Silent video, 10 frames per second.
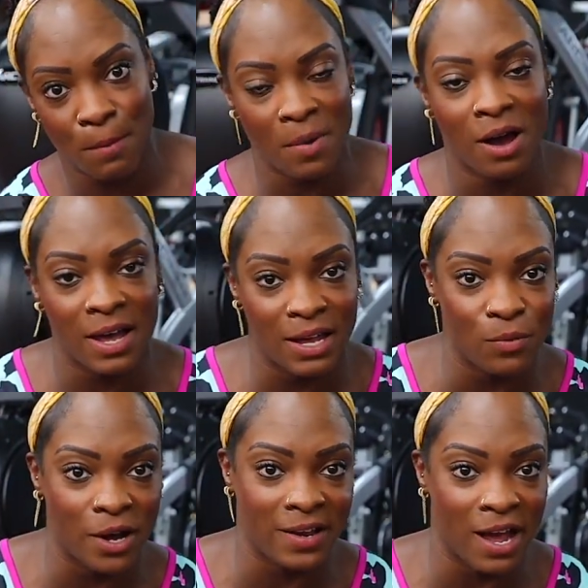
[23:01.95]
my
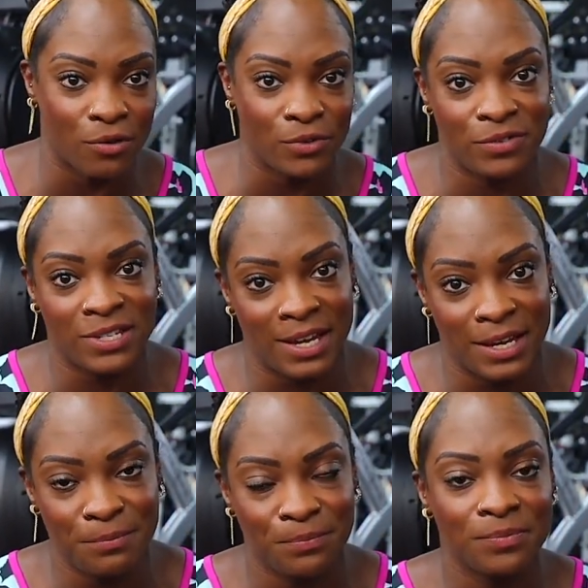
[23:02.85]
workout
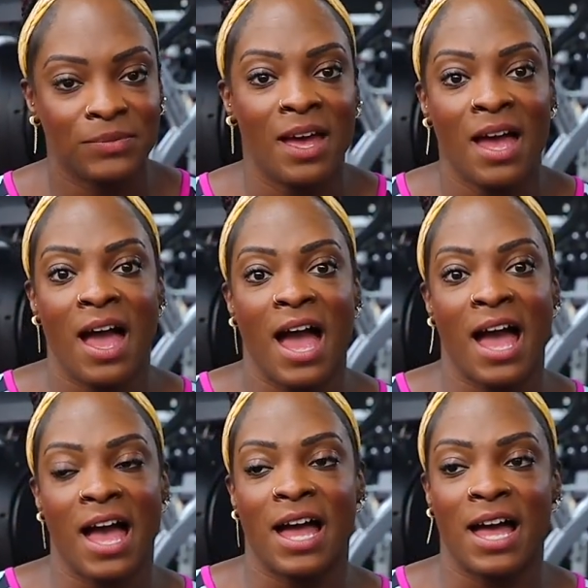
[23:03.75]
routine.
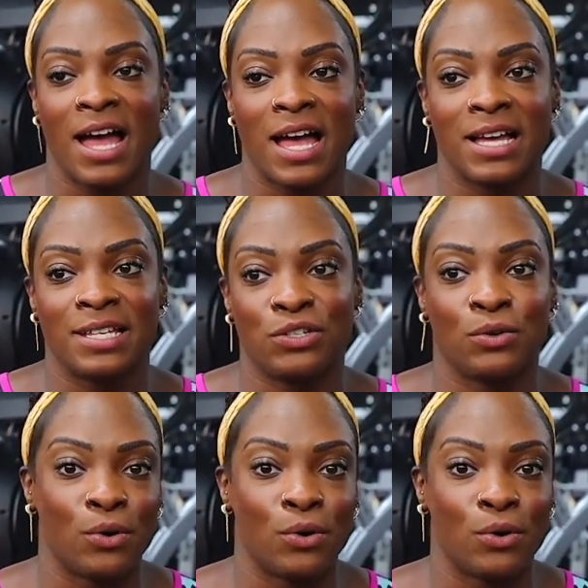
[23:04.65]
And you'll